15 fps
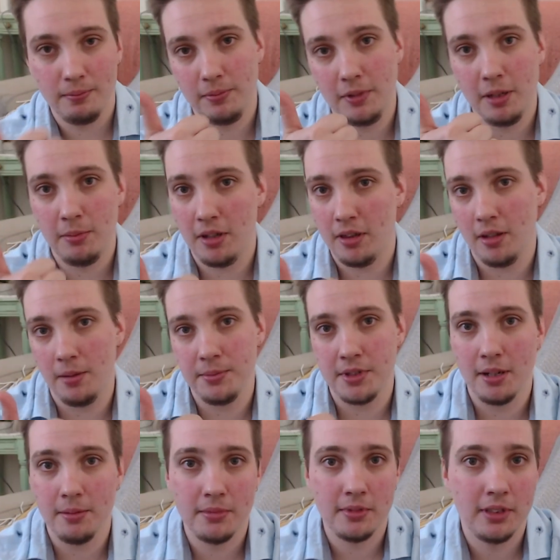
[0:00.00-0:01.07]
Give me a thumbs
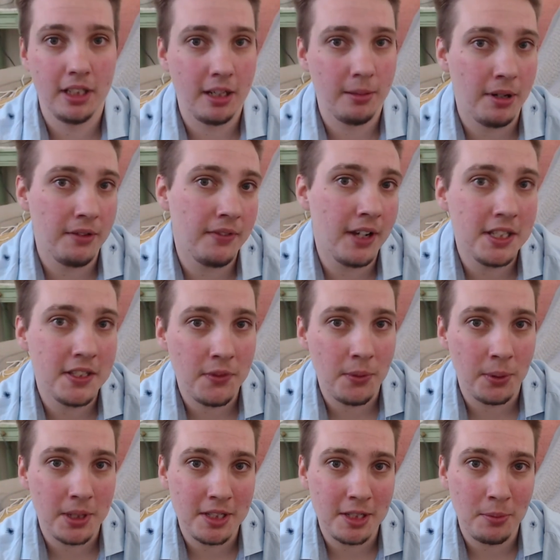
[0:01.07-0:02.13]
up, click on my face if you
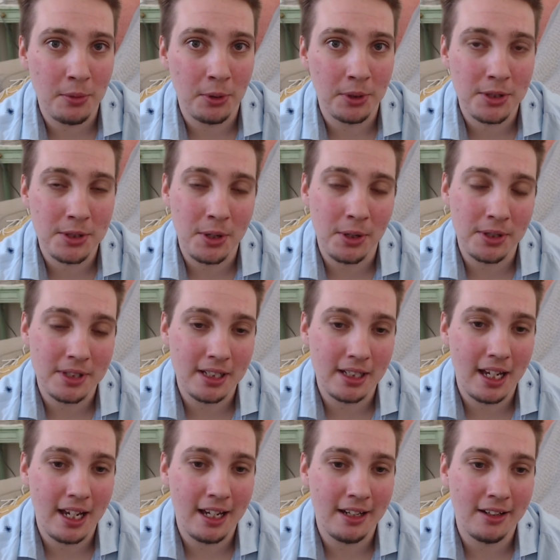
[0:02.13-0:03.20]
want to see more of this content,
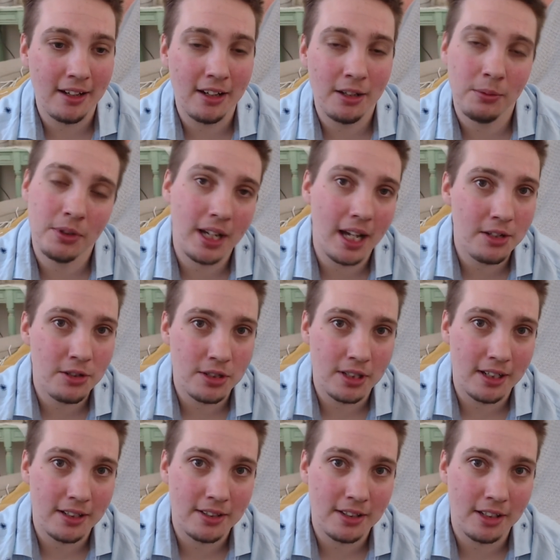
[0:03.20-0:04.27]
and I will catch you
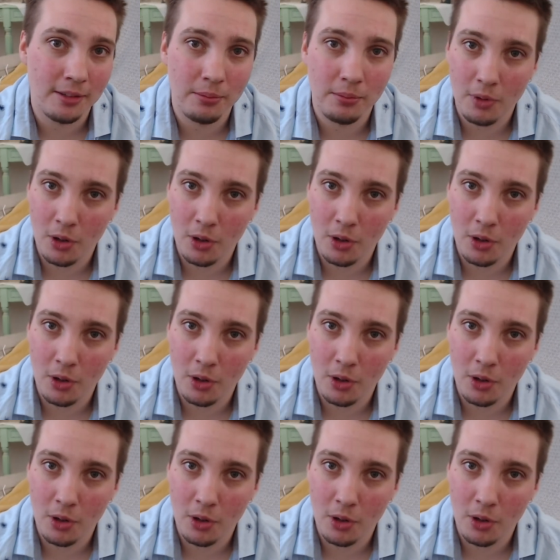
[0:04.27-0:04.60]
next time.